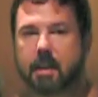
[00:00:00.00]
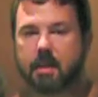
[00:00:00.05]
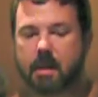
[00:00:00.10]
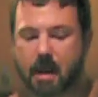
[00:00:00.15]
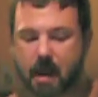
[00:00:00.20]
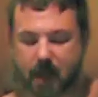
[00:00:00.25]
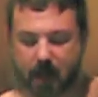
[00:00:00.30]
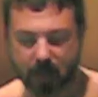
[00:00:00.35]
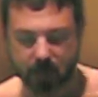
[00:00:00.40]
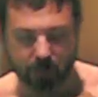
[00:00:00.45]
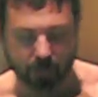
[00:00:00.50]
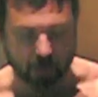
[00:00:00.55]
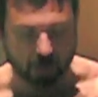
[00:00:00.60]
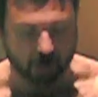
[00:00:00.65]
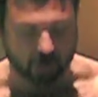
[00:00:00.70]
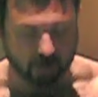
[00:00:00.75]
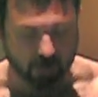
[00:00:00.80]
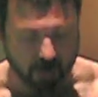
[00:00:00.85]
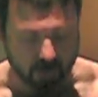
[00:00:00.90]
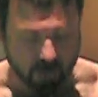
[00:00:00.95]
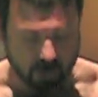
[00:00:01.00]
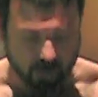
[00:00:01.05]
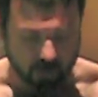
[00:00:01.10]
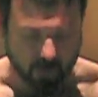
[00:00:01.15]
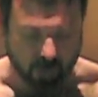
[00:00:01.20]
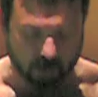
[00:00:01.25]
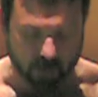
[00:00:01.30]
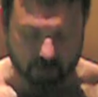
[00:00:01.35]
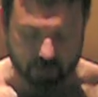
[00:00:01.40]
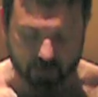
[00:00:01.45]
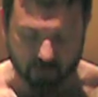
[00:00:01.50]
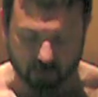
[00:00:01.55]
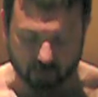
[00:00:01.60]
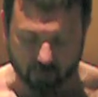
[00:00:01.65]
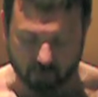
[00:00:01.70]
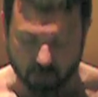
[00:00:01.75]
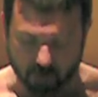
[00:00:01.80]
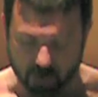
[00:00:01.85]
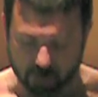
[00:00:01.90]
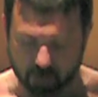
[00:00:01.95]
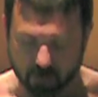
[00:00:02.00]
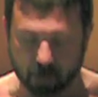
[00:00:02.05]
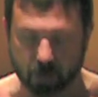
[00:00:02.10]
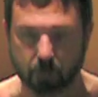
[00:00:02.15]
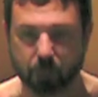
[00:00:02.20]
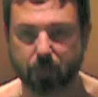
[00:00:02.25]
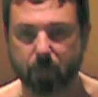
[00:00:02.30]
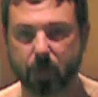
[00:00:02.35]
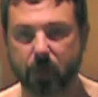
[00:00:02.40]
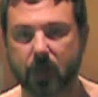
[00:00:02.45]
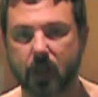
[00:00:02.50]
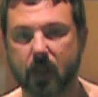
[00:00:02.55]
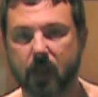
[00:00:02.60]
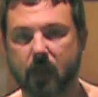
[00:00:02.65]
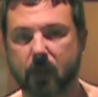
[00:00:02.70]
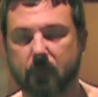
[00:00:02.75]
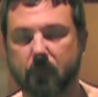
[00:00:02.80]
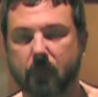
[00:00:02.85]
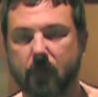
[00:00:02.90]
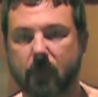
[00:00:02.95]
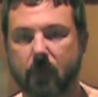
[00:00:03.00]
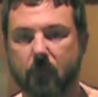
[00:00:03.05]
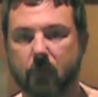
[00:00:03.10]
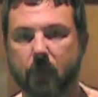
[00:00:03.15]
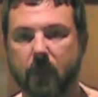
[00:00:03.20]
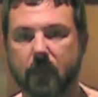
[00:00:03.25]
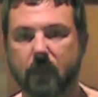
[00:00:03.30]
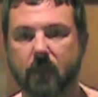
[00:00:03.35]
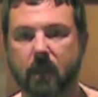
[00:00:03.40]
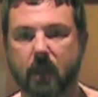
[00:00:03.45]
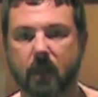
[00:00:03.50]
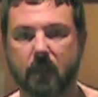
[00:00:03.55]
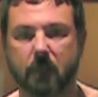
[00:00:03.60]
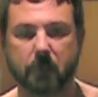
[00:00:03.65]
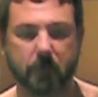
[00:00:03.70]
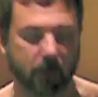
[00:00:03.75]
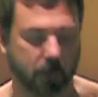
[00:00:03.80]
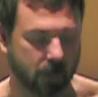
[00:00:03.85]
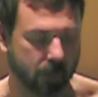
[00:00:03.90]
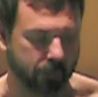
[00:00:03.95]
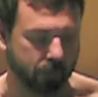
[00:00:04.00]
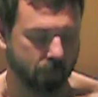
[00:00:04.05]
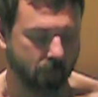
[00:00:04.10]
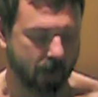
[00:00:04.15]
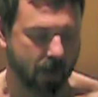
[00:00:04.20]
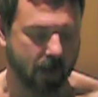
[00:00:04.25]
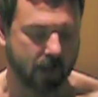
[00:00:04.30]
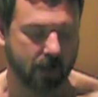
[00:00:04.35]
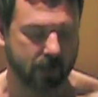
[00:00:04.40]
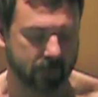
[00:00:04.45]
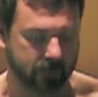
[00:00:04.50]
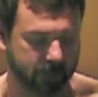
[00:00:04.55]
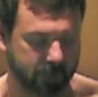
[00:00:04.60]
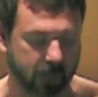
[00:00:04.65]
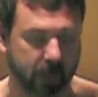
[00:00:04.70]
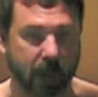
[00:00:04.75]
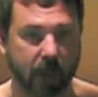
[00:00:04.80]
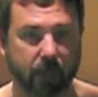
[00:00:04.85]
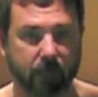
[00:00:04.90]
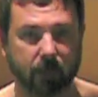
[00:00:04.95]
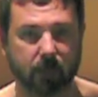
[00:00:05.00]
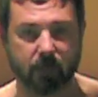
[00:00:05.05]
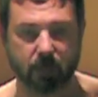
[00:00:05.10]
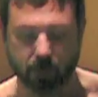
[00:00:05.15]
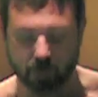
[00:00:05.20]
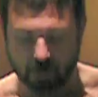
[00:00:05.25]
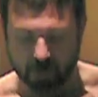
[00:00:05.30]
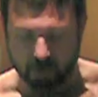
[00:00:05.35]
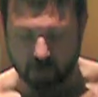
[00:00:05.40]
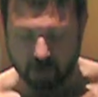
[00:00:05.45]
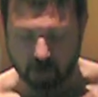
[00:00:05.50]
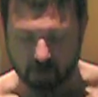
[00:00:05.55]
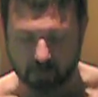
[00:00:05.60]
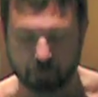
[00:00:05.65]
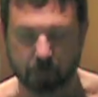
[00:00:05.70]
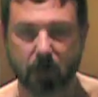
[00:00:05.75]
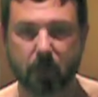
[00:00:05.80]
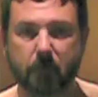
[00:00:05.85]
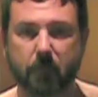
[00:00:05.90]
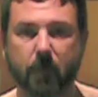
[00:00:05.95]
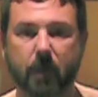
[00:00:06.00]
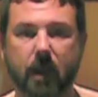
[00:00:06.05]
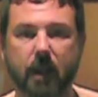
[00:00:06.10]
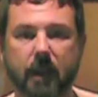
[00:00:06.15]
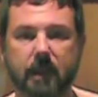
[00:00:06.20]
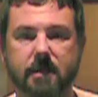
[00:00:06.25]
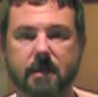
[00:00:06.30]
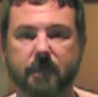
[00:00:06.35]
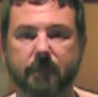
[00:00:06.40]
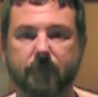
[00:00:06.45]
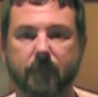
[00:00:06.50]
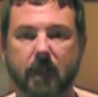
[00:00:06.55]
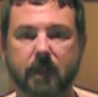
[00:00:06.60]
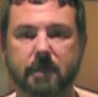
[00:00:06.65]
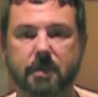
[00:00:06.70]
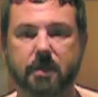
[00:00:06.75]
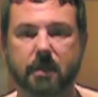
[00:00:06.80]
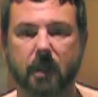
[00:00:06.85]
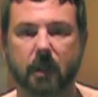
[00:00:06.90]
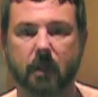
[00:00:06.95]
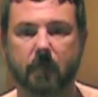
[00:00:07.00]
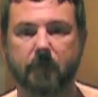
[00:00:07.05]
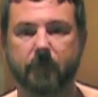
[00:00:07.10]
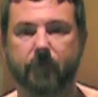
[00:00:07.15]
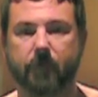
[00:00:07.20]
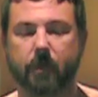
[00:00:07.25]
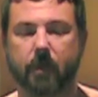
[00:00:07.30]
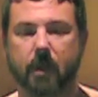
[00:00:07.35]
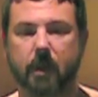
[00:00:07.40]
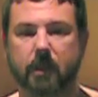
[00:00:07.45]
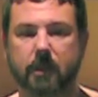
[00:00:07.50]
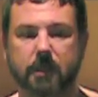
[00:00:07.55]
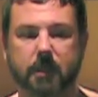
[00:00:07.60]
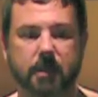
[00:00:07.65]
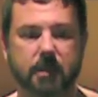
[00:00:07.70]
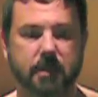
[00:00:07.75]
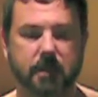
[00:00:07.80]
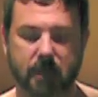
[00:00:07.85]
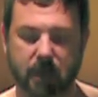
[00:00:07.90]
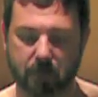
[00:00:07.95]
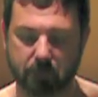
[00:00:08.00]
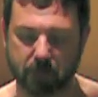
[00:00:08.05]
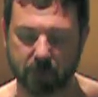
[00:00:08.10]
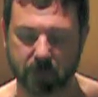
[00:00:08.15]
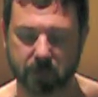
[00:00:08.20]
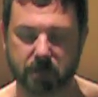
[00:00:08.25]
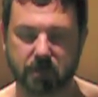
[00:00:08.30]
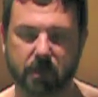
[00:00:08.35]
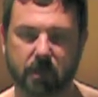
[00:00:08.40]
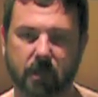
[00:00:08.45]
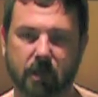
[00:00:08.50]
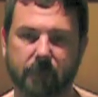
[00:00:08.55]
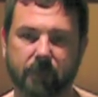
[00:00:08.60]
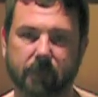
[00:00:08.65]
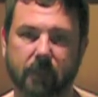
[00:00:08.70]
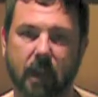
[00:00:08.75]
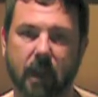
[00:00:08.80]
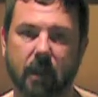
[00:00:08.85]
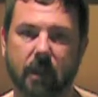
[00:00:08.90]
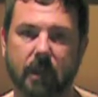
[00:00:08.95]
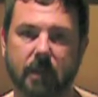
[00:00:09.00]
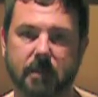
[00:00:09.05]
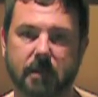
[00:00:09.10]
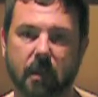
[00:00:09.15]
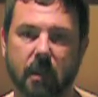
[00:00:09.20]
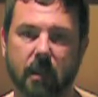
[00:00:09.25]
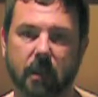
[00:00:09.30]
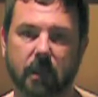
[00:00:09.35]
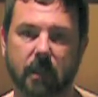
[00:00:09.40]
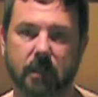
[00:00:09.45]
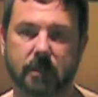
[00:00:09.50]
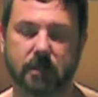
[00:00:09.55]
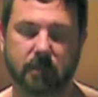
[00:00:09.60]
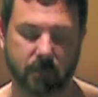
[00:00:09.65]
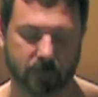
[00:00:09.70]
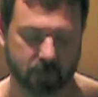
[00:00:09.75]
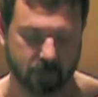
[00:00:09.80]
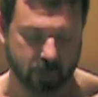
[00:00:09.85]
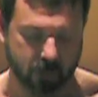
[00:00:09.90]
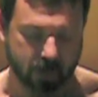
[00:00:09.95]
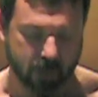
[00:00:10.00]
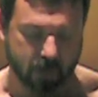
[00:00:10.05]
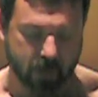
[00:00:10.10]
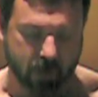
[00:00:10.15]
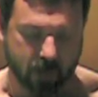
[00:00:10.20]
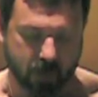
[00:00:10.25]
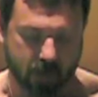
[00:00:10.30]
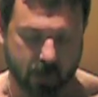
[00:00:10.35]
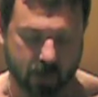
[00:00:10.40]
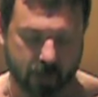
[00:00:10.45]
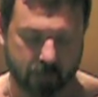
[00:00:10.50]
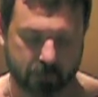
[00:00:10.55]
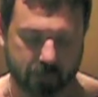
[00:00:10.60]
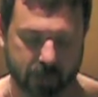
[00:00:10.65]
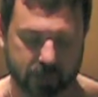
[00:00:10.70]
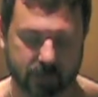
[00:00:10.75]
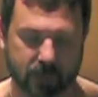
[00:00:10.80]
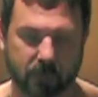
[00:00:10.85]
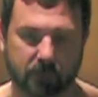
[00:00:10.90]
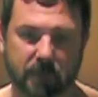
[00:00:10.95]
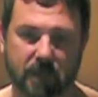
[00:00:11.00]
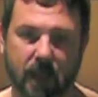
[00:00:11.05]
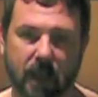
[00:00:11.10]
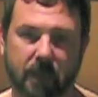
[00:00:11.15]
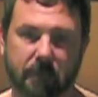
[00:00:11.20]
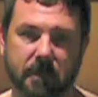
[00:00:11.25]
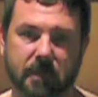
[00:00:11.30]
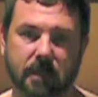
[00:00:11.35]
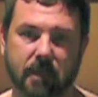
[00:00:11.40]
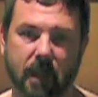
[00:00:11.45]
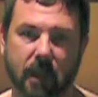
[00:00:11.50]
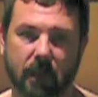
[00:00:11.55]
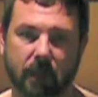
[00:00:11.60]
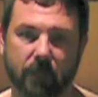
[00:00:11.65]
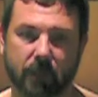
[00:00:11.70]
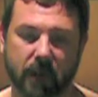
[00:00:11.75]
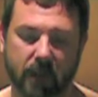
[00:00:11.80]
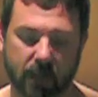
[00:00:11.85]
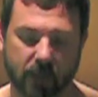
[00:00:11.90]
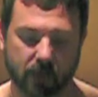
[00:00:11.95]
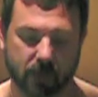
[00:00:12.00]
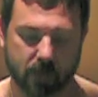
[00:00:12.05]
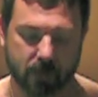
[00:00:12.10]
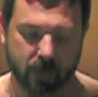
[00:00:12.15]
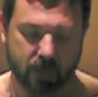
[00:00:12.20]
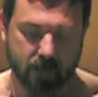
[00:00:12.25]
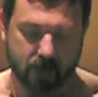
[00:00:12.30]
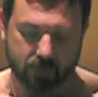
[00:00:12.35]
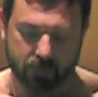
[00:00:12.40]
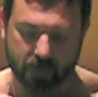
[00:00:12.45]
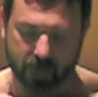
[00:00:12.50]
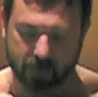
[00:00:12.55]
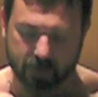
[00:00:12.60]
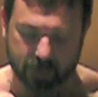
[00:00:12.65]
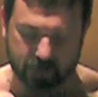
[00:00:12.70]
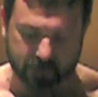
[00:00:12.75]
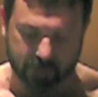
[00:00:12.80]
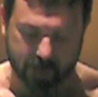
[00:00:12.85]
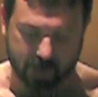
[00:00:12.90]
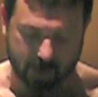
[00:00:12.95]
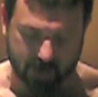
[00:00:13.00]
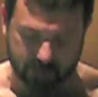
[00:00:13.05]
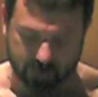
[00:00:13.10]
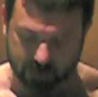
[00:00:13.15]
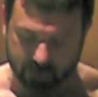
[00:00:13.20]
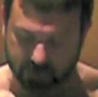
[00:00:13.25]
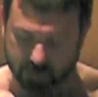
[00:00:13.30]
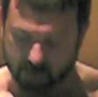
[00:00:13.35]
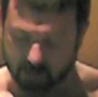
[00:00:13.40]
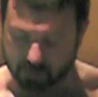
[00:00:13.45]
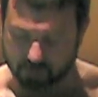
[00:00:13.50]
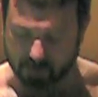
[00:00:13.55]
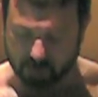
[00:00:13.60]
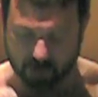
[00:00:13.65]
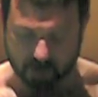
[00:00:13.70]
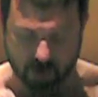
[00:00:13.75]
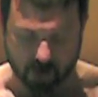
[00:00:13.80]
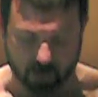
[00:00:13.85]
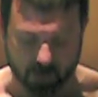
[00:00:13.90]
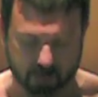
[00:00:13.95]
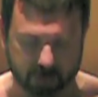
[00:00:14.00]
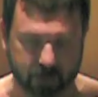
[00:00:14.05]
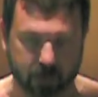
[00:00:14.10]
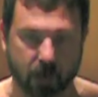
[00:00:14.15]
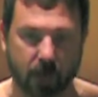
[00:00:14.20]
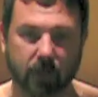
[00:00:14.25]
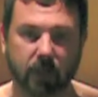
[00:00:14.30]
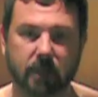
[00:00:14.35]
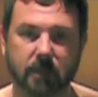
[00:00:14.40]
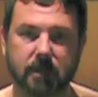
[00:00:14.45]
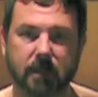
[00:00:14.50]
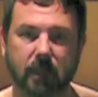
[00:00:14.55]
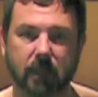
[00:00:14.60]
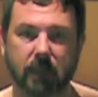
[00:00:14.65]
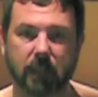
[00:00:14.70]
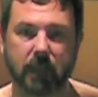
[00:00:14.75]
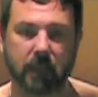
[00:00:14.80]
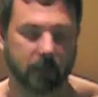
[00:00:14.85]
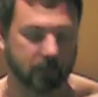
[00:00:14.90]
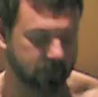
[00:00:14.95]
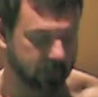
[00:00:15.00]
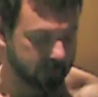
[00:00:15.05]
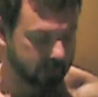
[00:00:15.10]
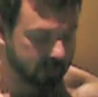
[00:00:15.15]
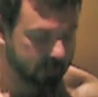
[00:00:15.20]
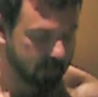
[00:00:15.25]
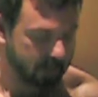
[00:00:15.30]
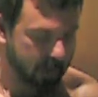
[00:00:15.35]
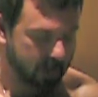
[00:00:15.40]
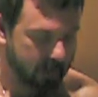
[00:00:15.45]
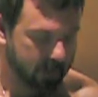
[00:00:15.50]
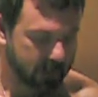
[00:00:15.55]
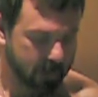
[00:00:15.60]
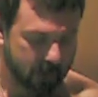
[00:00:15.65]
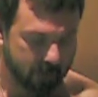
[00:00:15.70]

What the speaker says: that, then you're going to put what you call a mirepoix together. And a mirepoix is a French term for just a mixture of carrots, onions, and sometimes celery. But in this case, it's going to be carrots, onions, and leeks. And